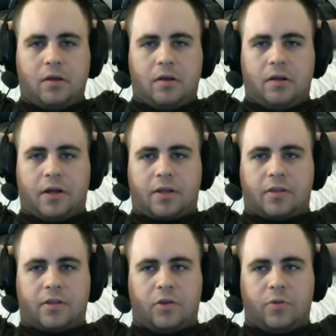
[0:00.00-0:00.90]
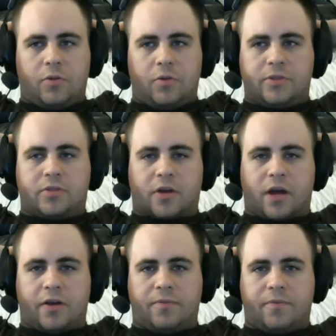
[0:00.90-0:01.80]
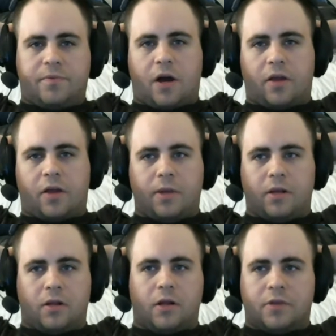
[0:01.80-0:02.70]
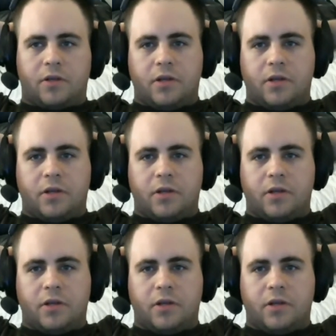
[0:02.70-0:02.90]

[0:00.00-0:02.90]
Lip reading: like the humans are kind of caught in the middle of it.